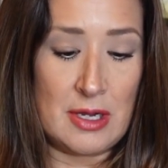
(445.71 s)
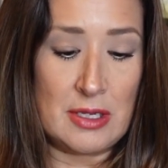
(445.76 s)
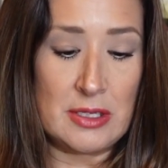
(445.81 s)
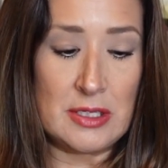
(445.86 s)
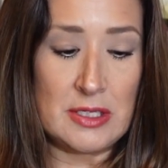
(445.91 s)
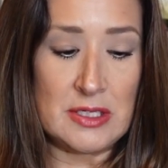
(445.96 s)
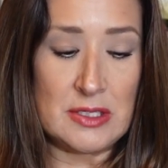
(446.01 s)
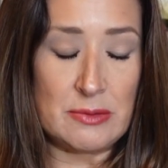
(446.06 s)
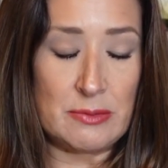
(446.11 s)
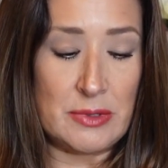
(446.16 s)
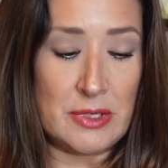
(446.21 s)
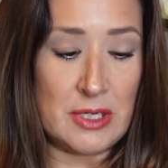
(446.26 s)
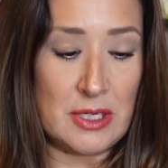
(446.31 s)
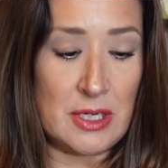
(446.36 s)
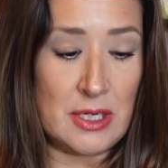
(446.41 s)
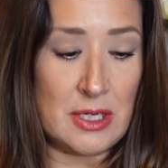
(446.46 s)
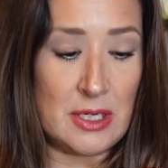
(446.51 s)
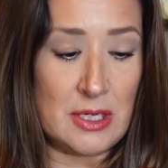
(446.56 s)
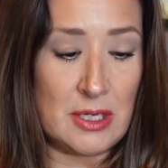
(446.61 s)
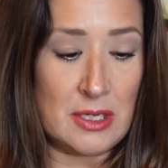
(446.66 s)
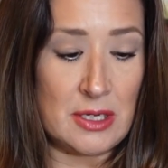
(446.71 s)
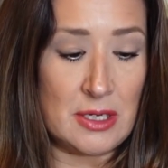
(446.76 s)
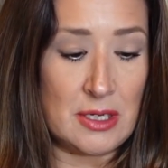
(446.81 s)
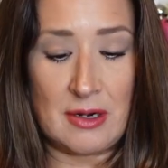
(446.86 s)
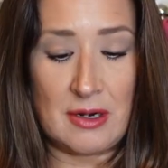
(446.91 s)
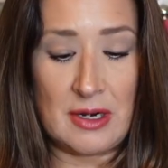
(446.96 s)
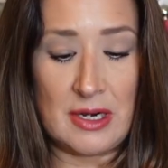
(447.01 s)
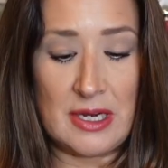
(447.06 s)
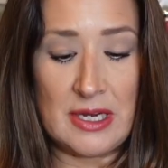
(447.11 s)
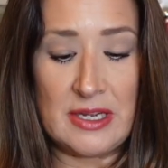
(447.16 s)
This one
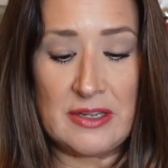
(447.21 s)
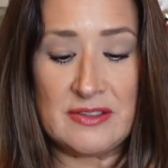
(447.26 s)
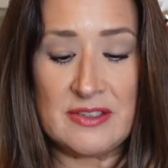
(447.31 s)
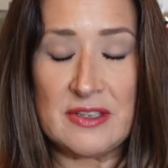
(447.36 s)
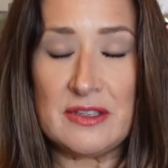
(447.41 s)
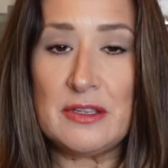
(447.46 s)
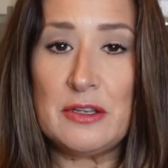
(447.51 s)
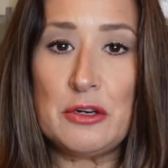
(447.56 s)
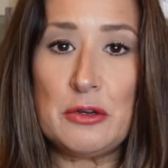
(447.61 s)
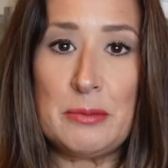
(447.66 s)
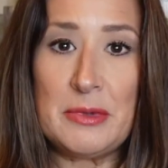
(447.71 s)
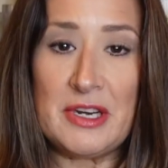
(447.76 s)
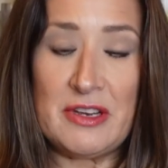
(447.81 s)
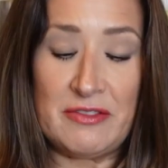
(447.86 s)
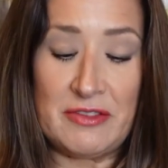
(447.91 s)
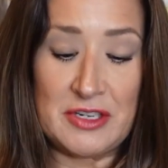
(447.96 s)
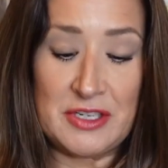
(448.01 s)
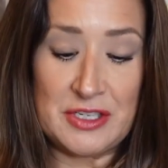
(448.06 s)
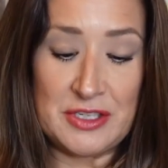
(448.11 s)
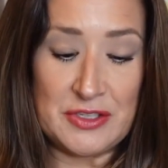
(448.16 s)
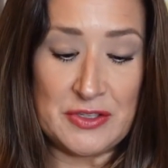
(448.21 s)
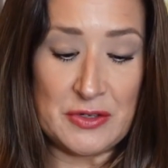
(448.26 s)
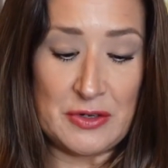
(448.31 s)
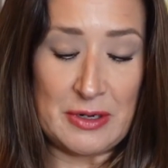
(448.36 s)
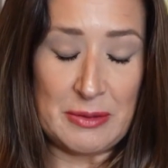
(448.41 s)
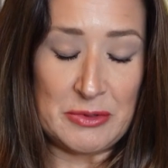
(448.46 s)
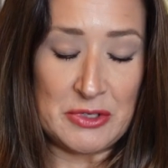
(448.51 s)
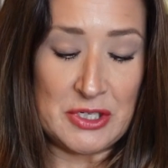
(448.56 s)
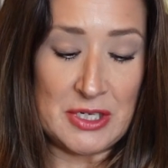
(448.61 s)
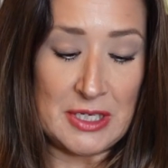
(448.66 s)
gives a little bit of a
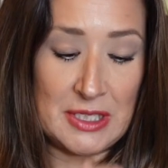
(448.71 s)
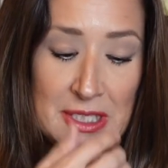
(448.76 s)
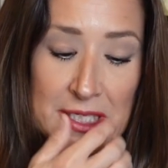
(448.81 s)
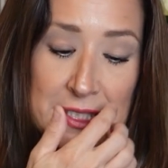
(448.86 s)
description.